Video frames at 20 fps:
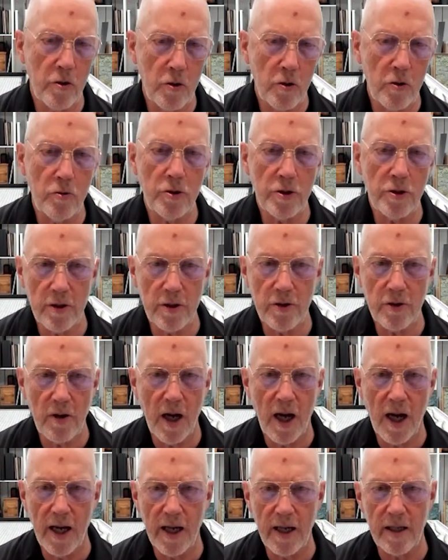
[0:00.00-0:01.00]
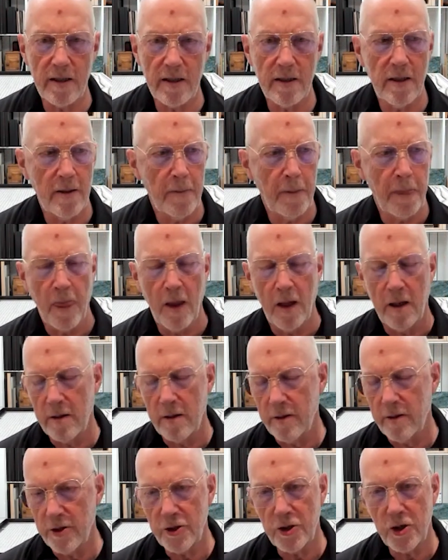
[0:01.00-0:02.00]
you should try
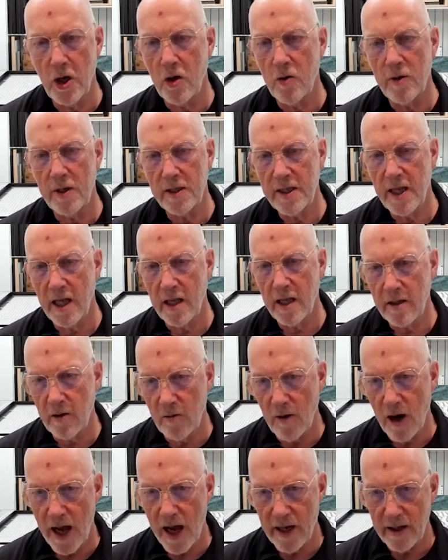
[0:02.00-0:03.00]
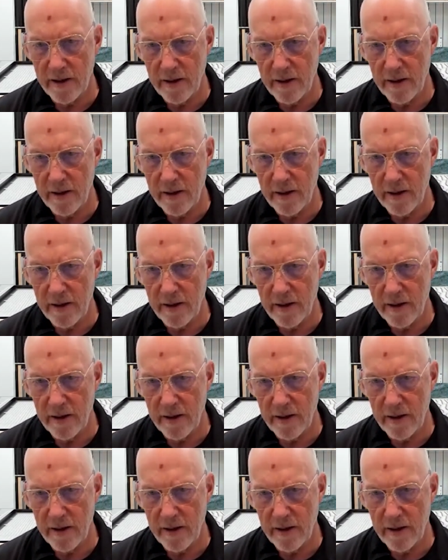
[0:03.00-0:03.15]
the show in Telluride,